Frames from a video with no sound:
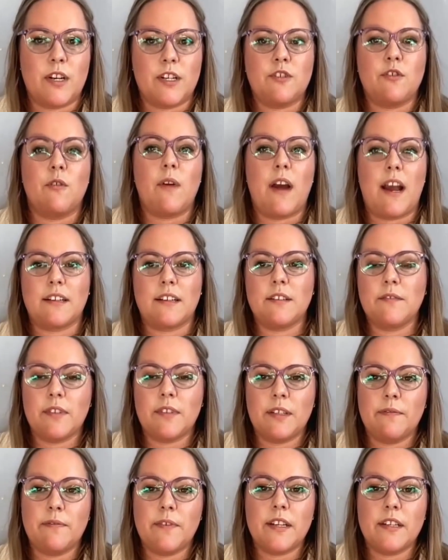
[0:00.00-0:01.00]

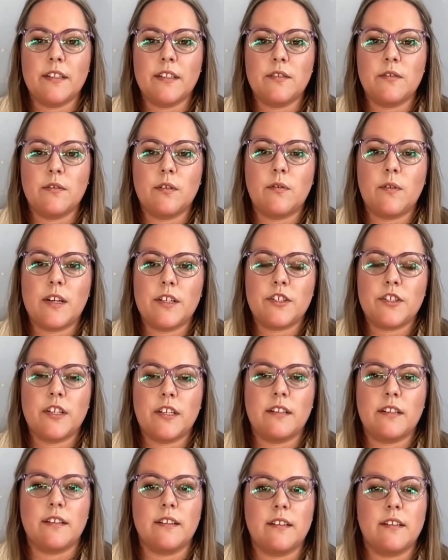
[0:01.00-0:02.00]
retroactively fit it to a
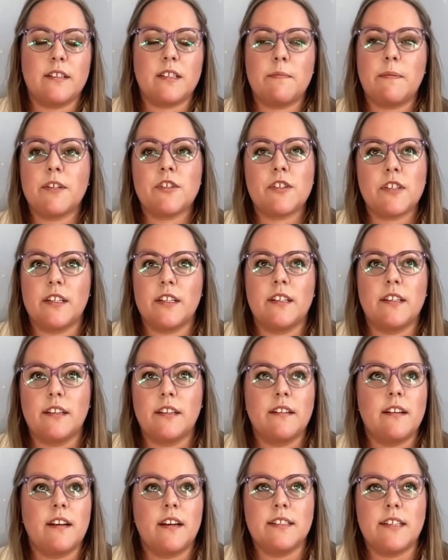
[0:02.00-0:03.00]
question, especially
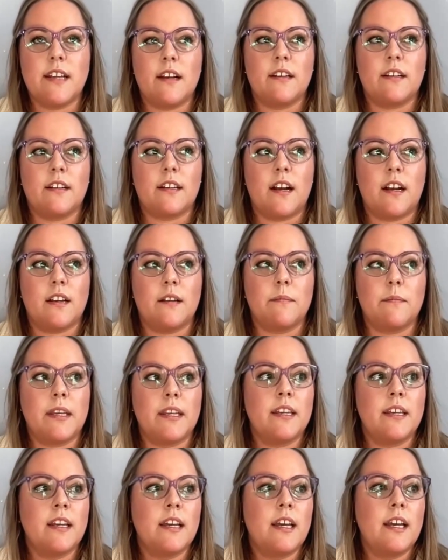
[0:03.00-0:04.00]
in a down
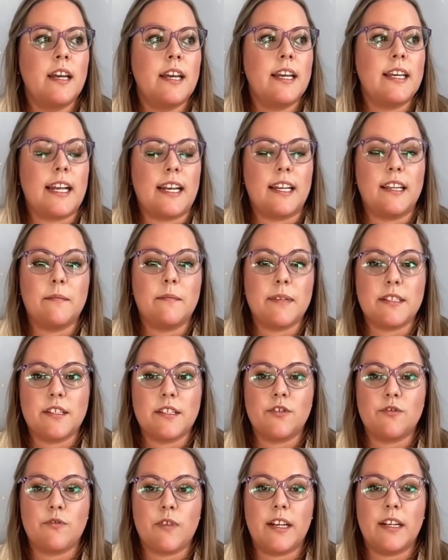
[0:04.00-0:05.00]
economy. Getting the
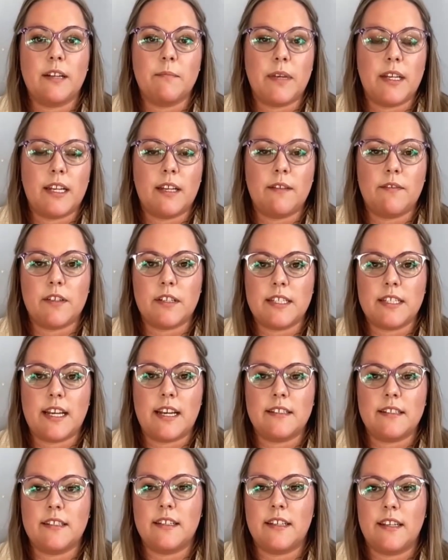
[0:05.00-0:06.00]
message right and being able to
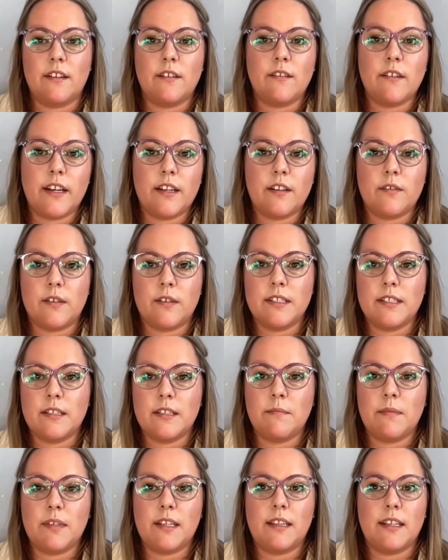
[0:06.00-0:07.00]
test and iterate on
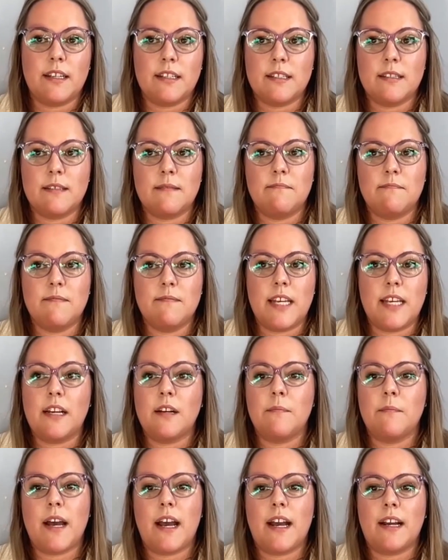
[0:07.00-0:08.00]
something that's
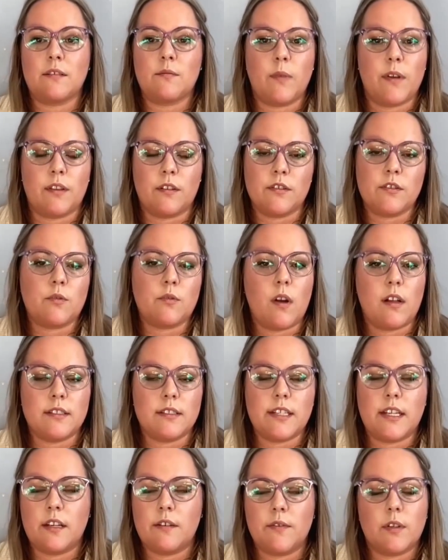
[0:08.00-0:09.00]
data backed, whether it's
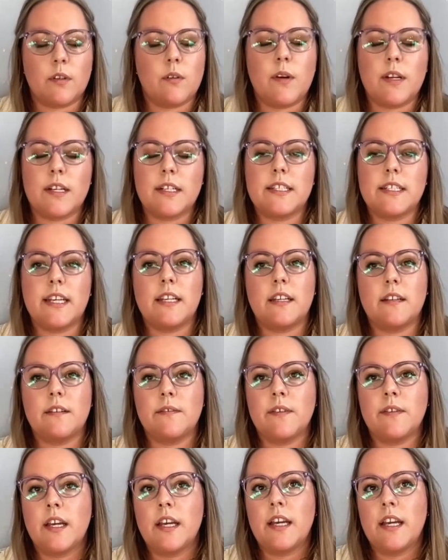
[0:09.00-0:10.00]
qualitative or
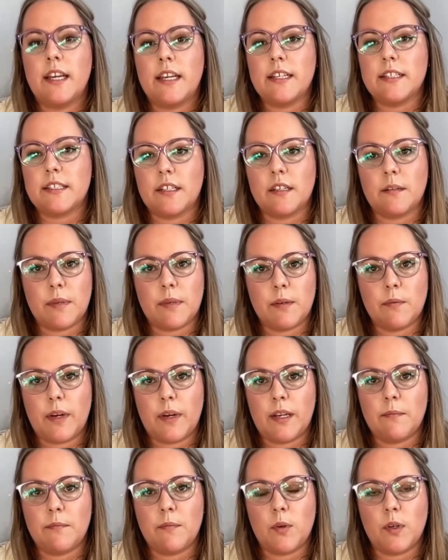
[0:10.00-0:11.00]
quantitative, is going to be
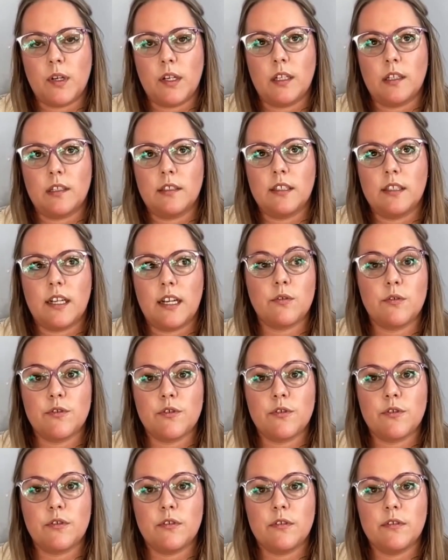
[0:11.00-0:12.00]
way more
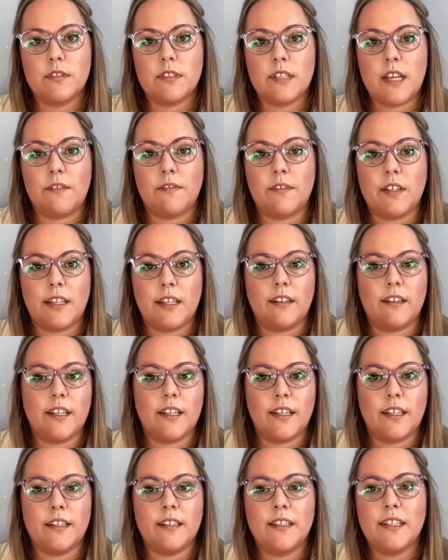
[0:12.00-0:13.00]
crucial to have
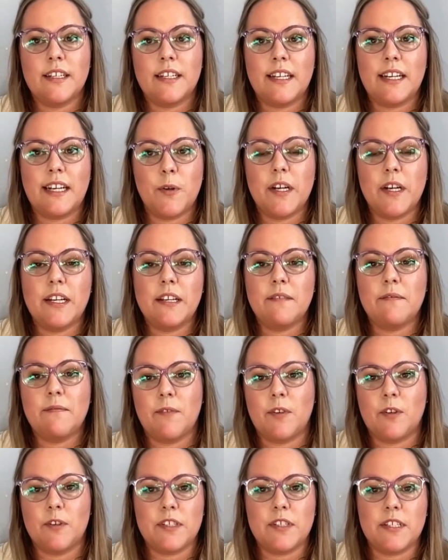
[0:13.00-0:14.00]
clarity
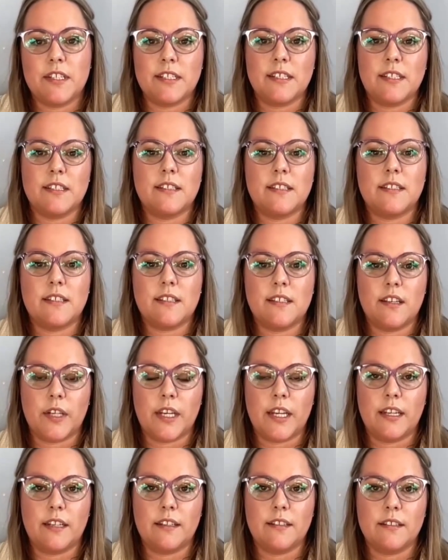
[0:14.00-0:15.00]
on versus
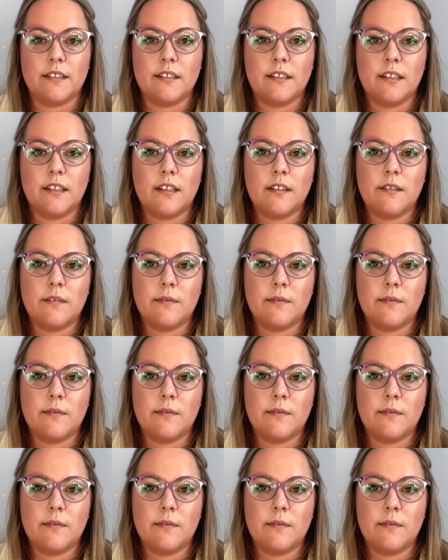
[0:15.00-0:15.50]
looking